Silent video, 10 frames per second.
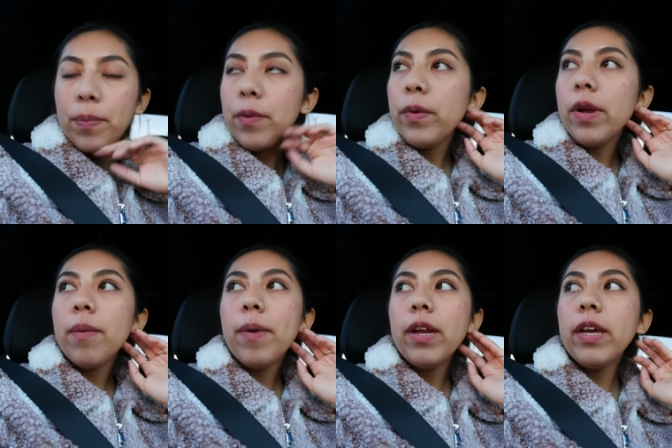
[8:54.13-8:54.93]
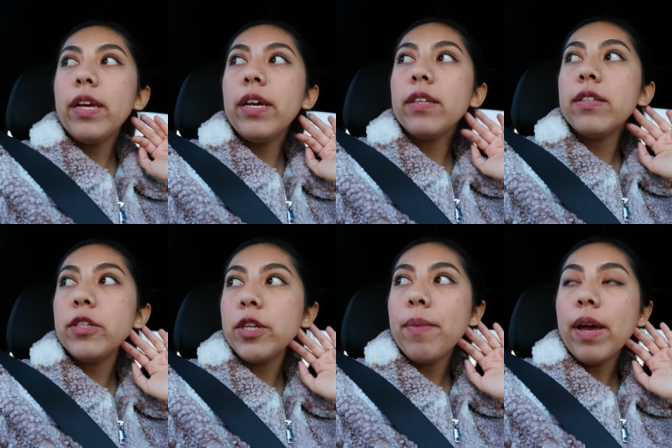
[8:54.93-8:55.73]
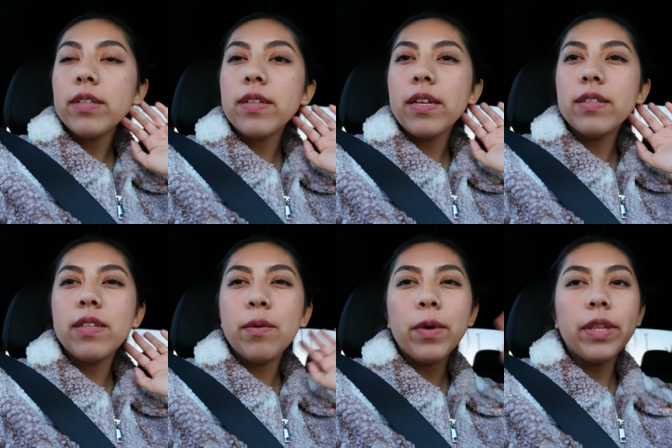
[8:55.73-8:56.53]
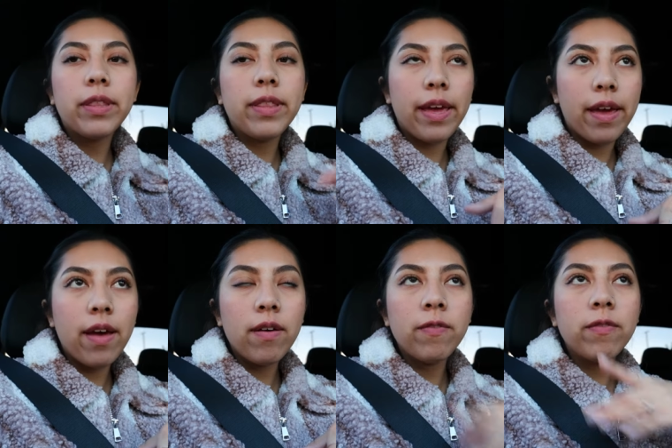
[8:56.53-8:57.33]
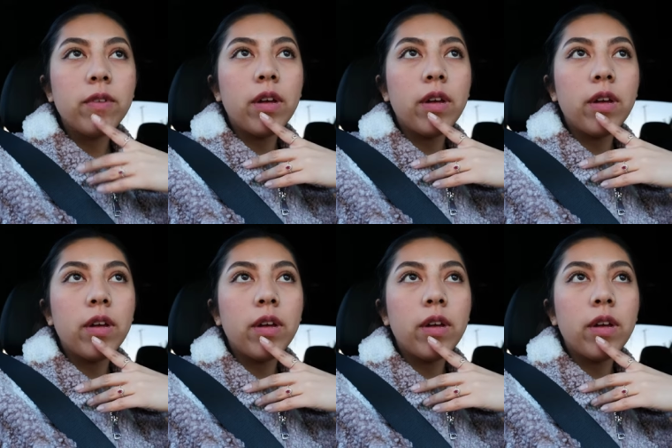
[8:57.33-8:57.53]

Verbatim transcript: but we are about to hit TJ Maxx and see what they have.